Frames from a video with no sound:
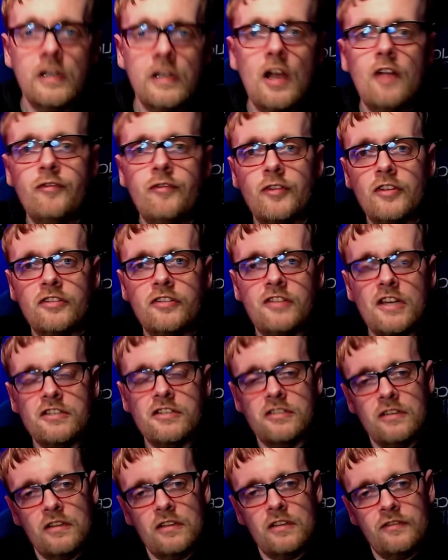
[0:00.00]
Now for the
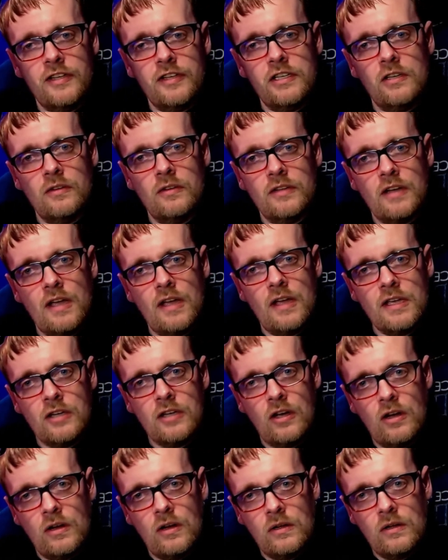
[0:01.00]
section of the video that I
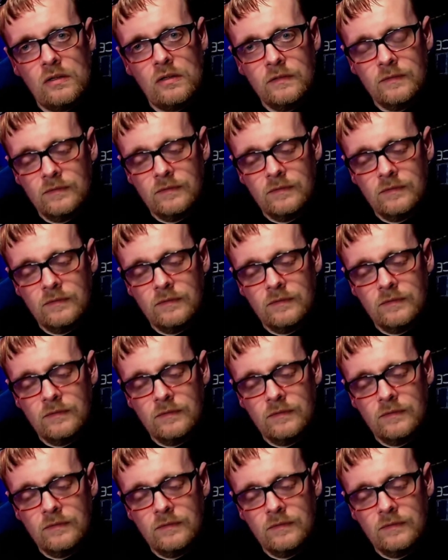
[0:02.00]
call